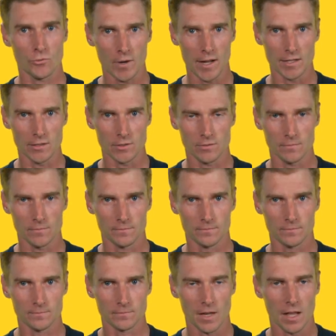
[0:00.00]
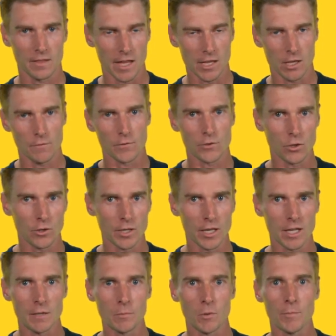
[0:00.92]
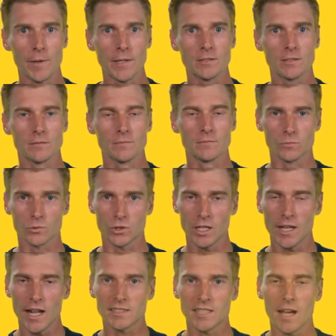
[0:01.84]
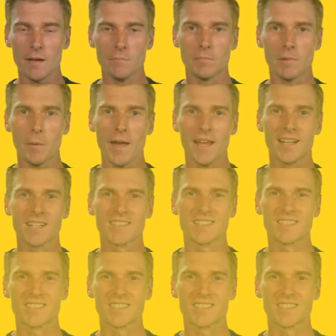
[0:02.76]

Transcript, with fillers: trends. Thank you for tuning in to Ibble Bits. See you next time. Bye-bye.